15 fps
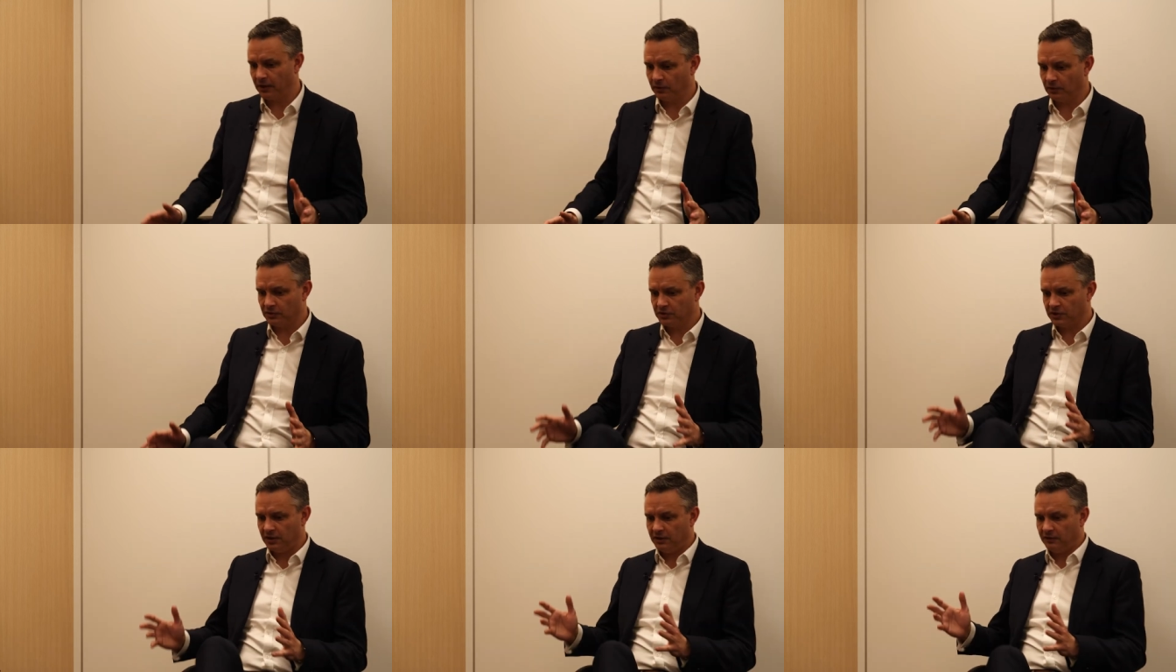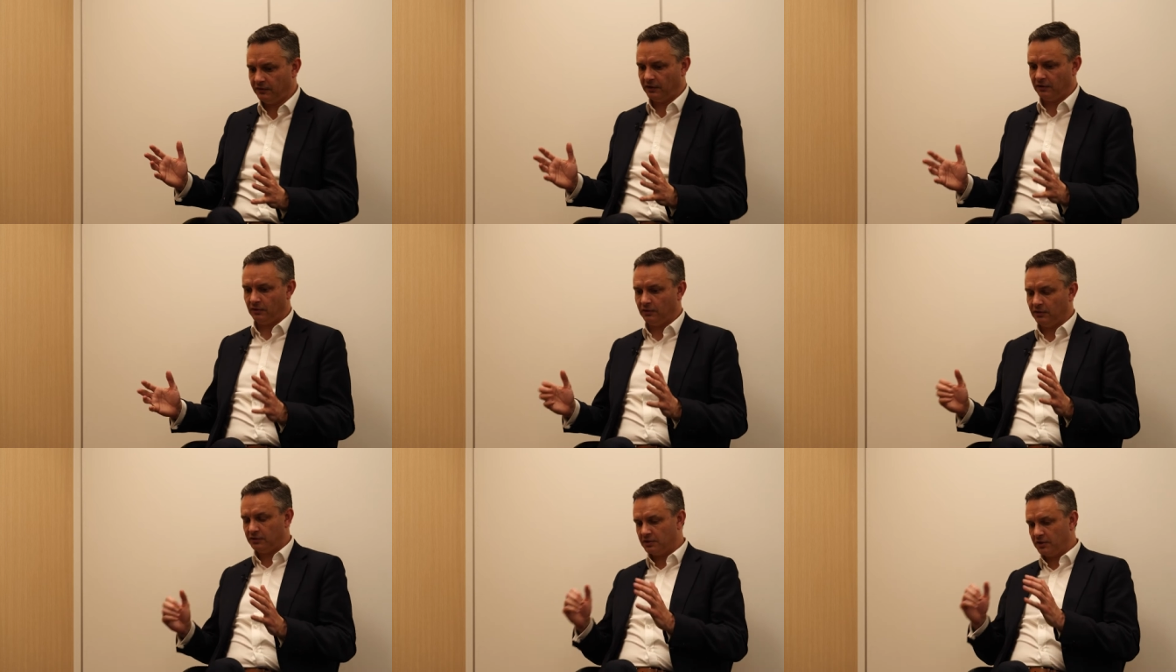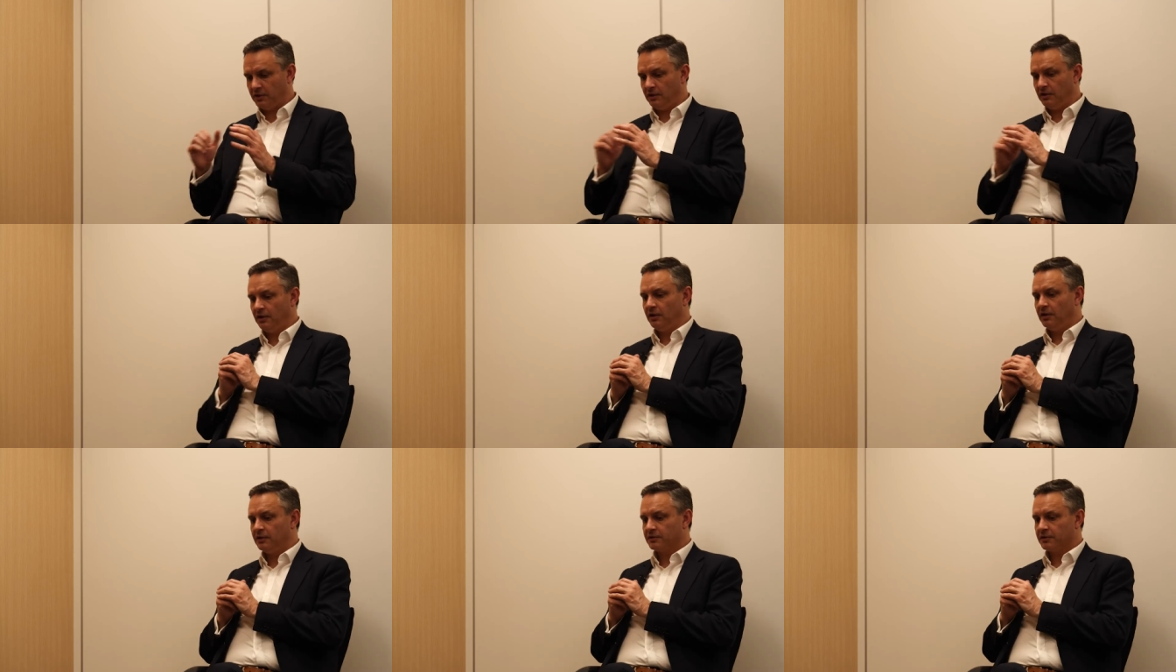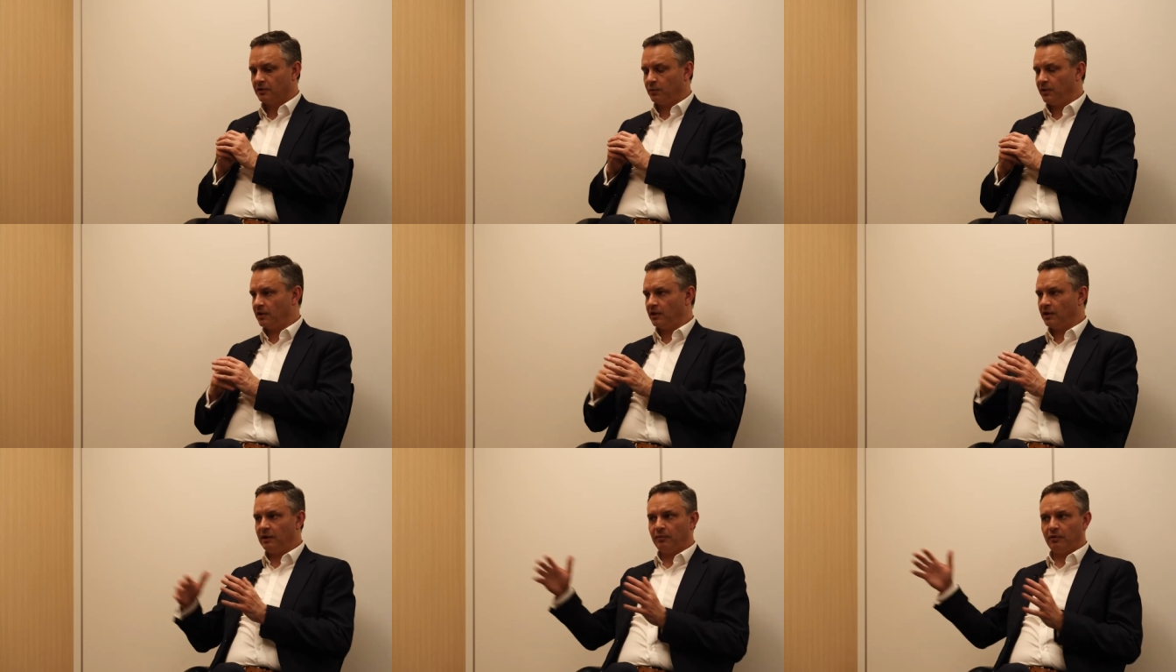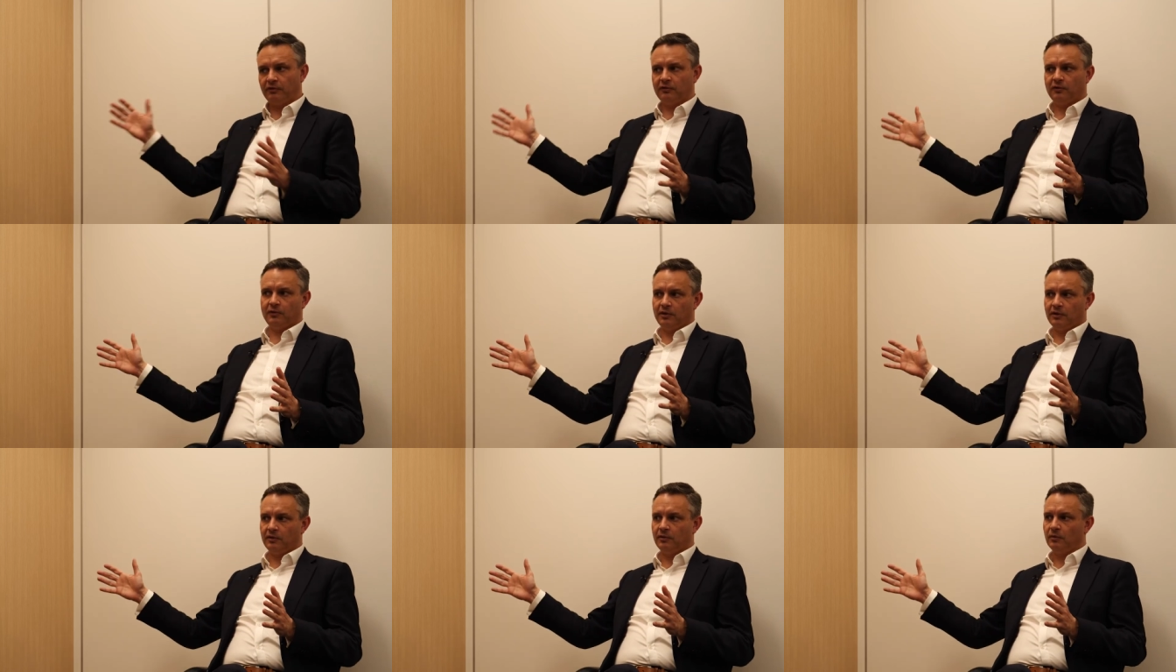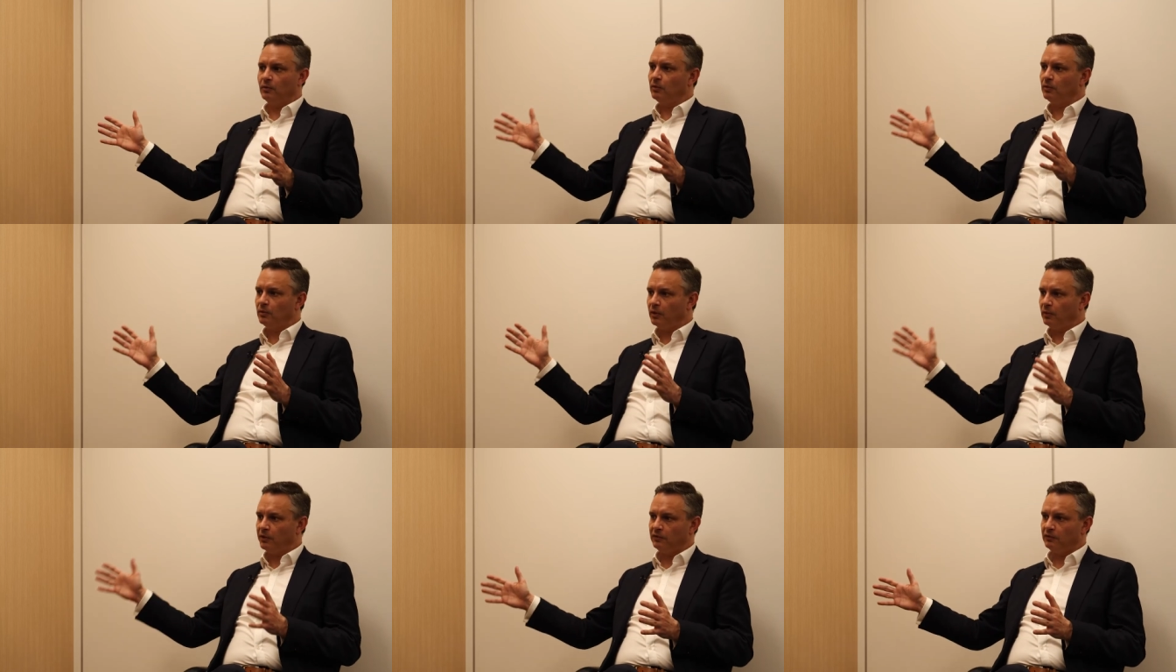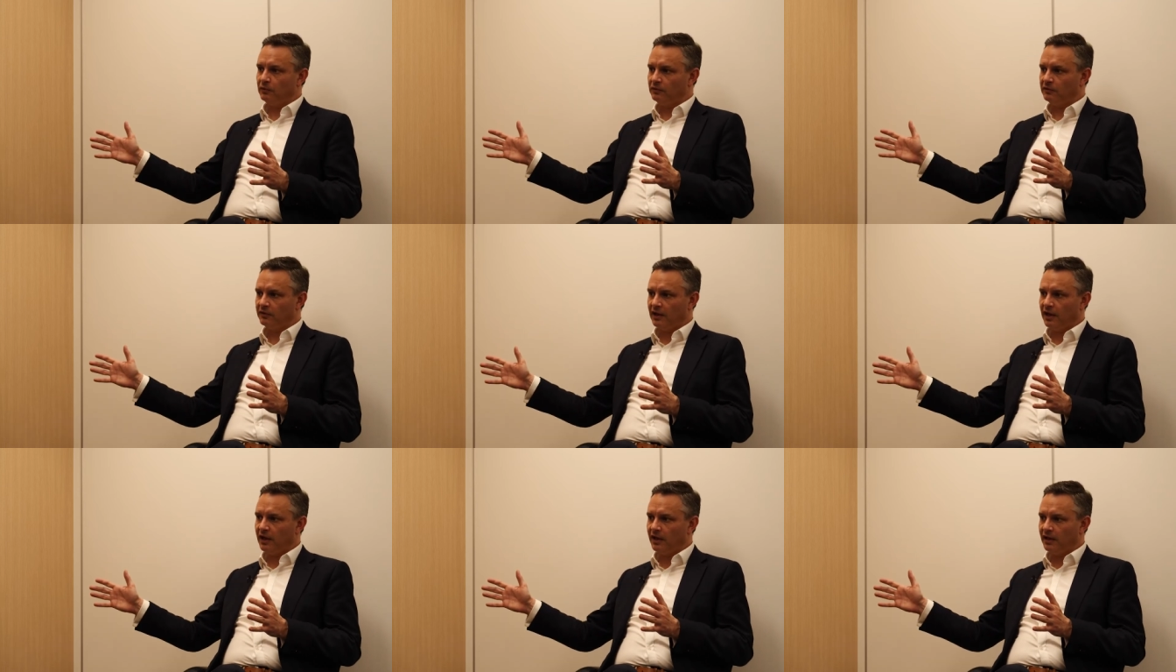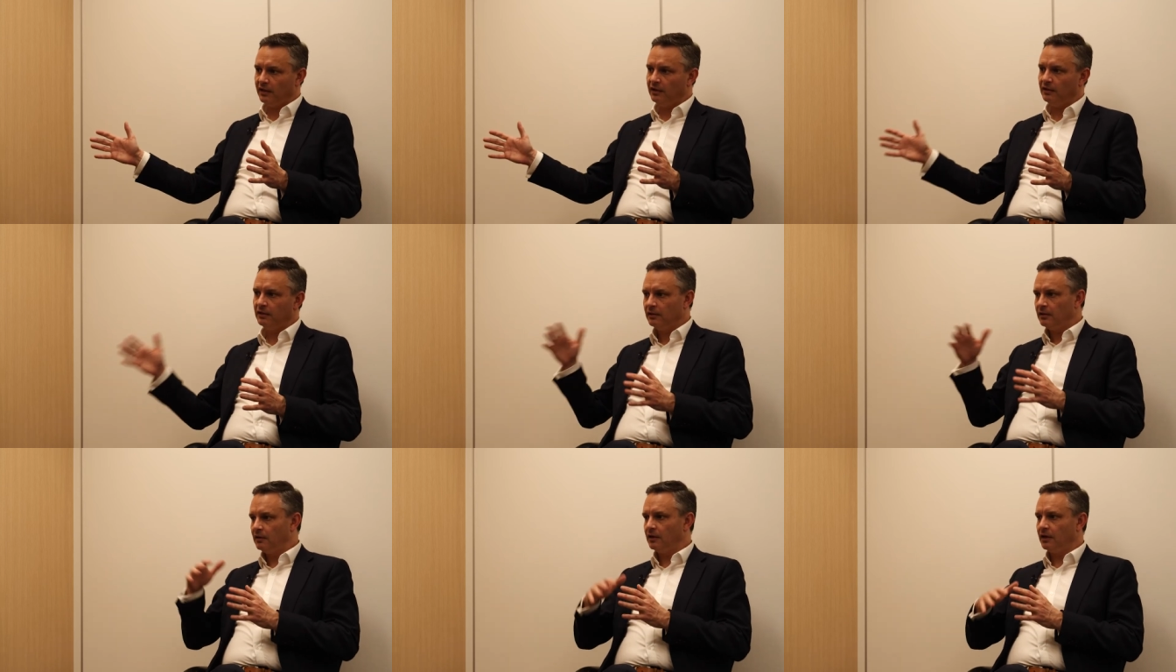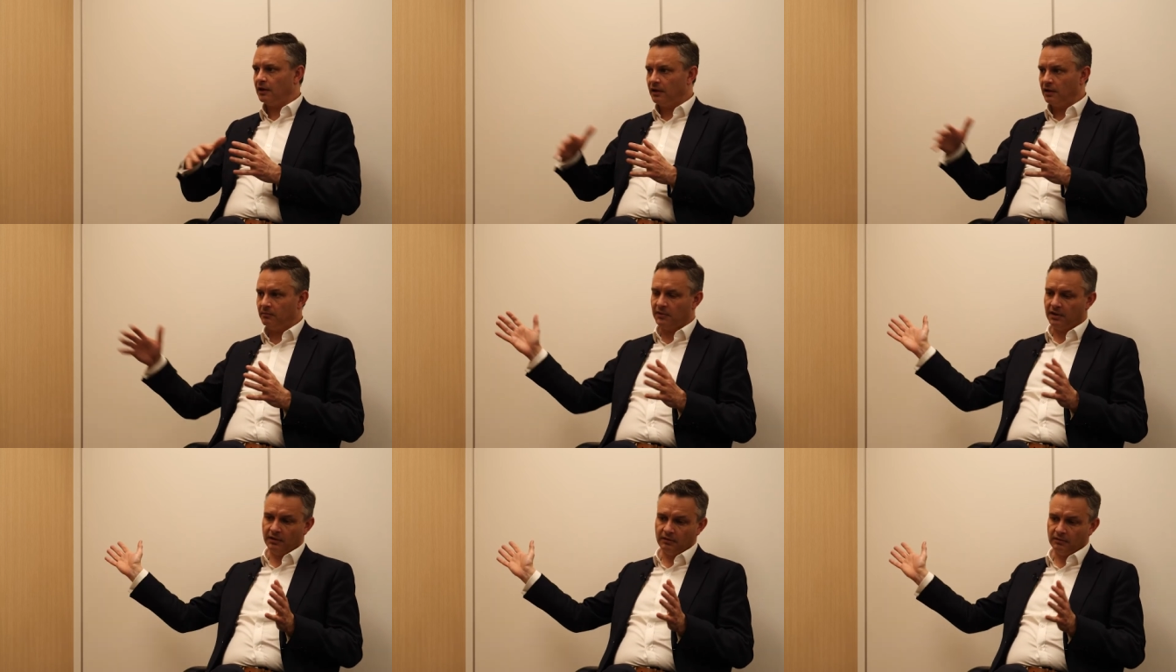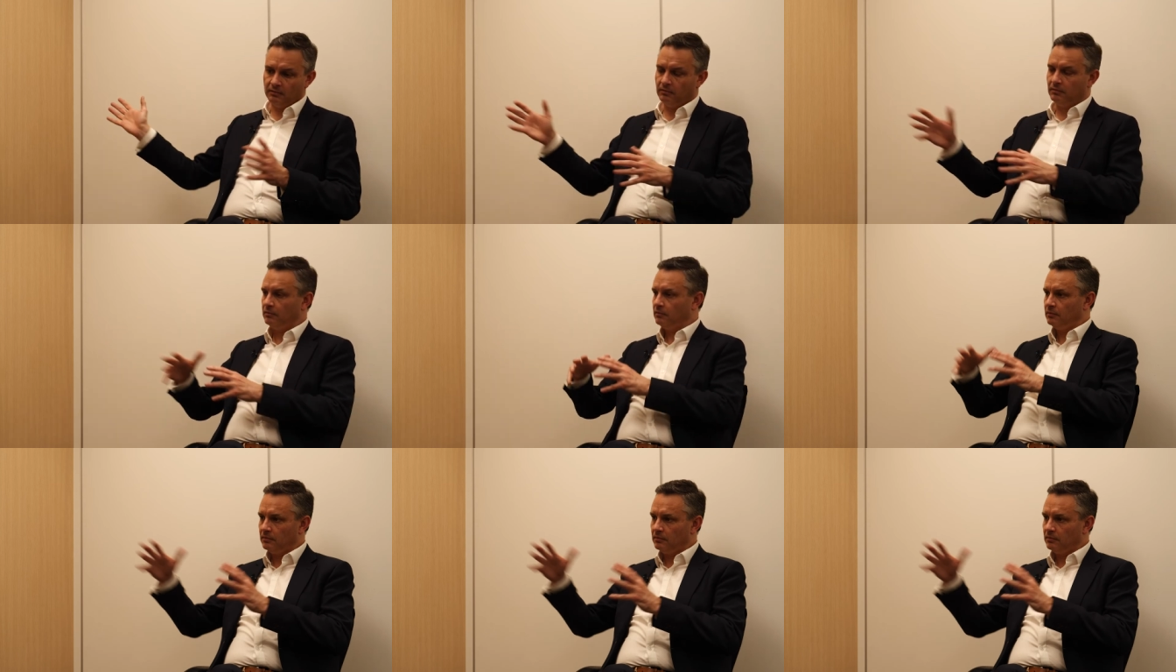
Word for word: you know, GE technology so that we can keep on doing what we do today um, in,